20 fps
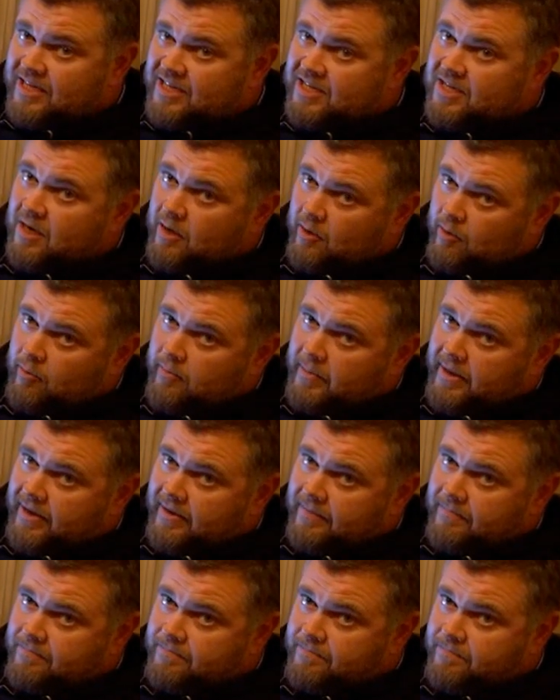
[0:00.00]
least know
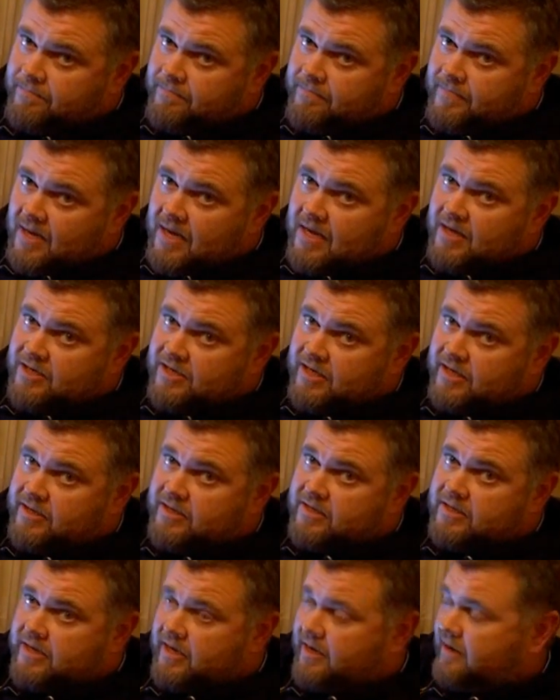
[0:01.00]
about. Check
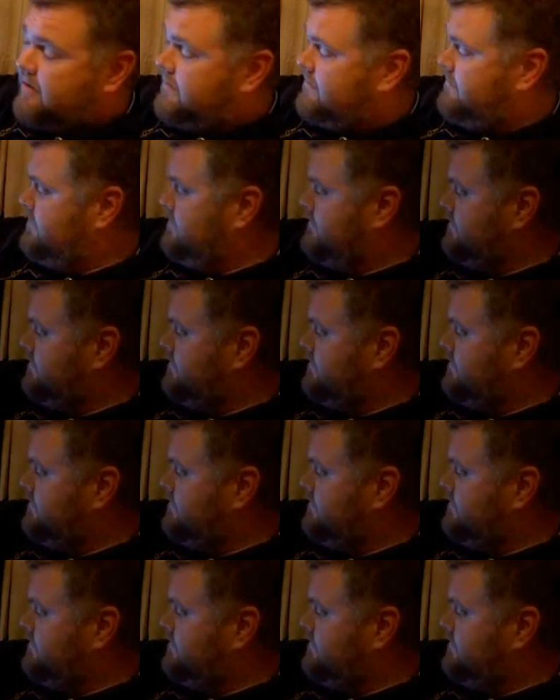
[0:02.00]
this out.